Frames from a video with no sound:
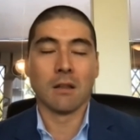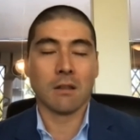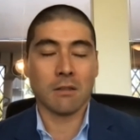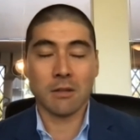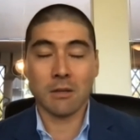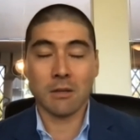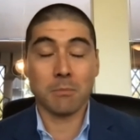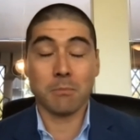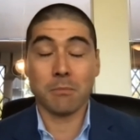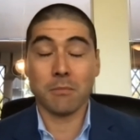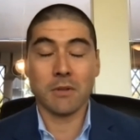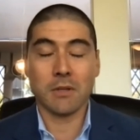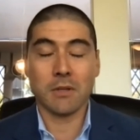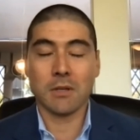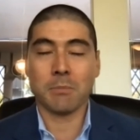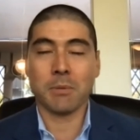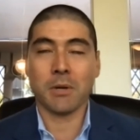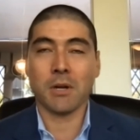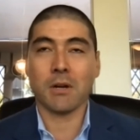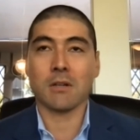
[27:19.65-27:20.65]
the
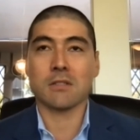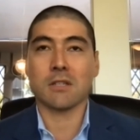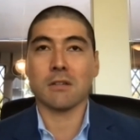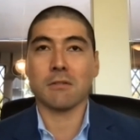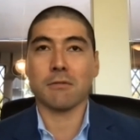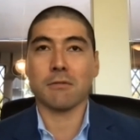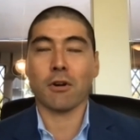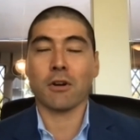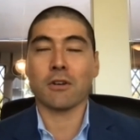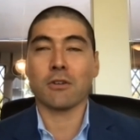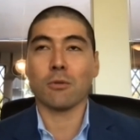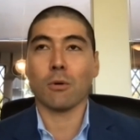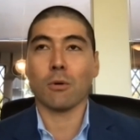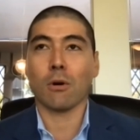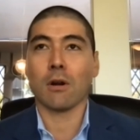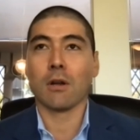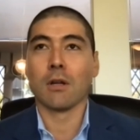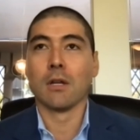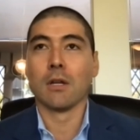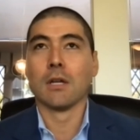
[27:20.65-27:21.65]
appearance of the front
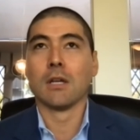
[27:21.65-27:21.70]
door.